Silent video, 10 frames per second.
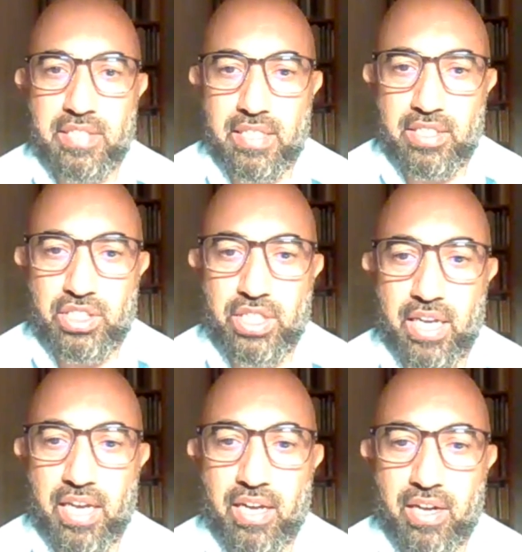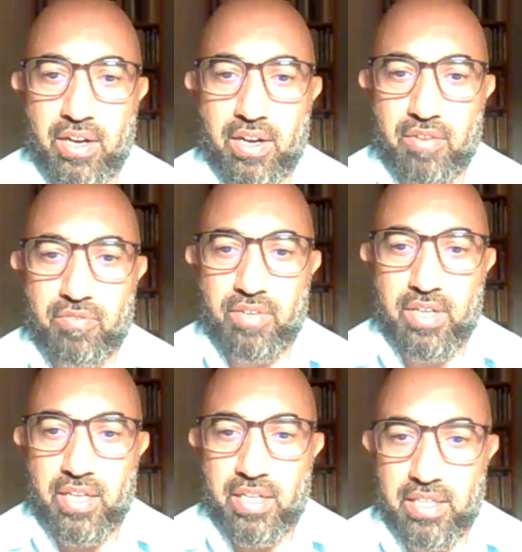the chair of
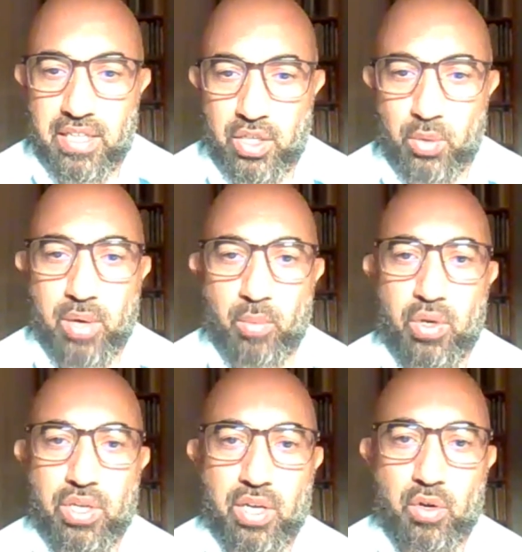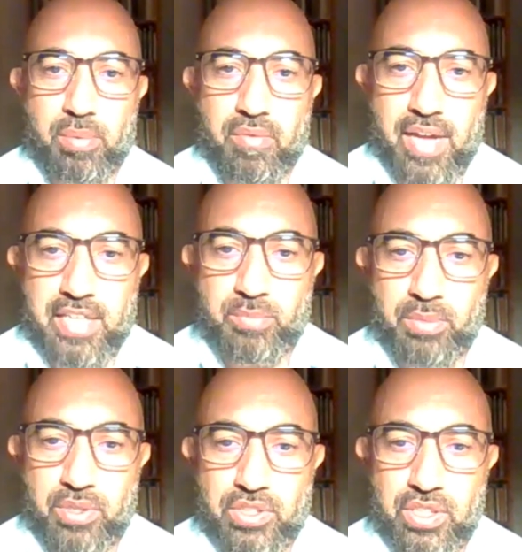the UN Working Group of
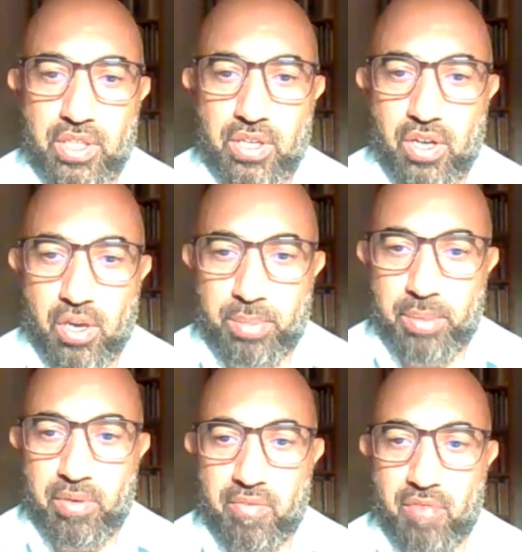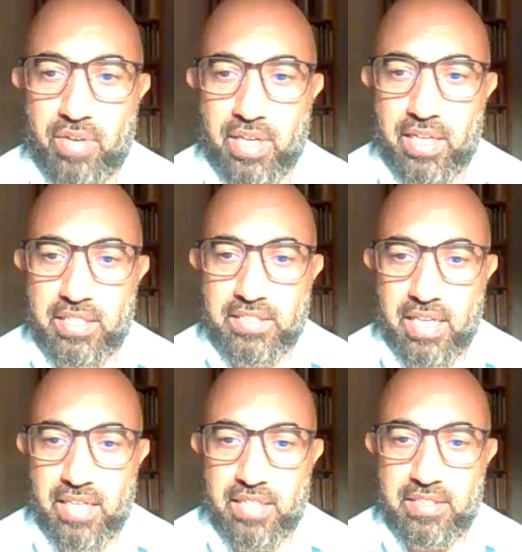Experts on People of African
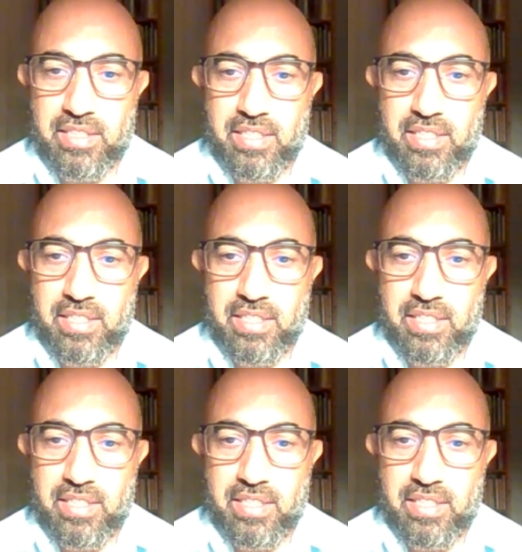Descent,